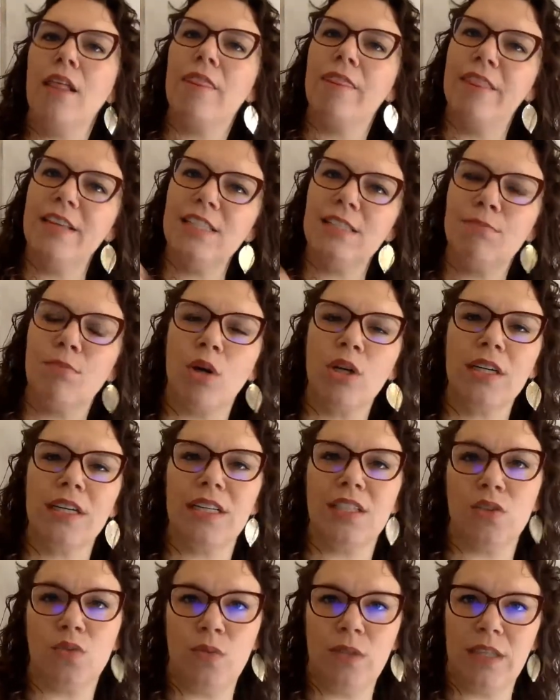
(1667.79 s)
this market
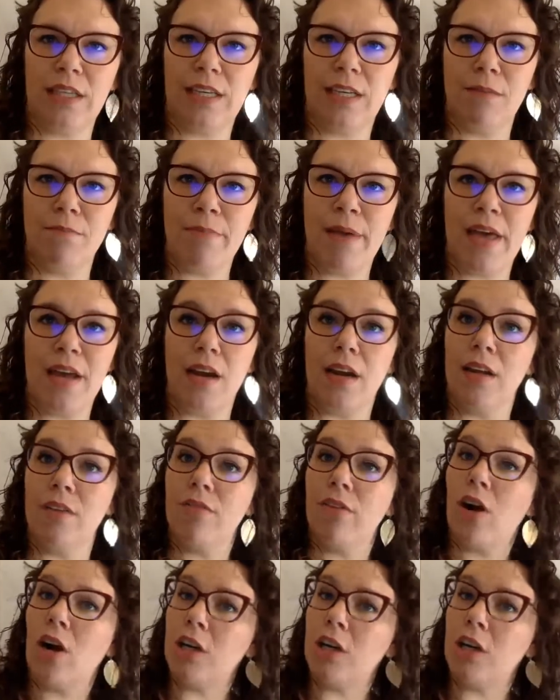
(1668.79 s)
is really competitive.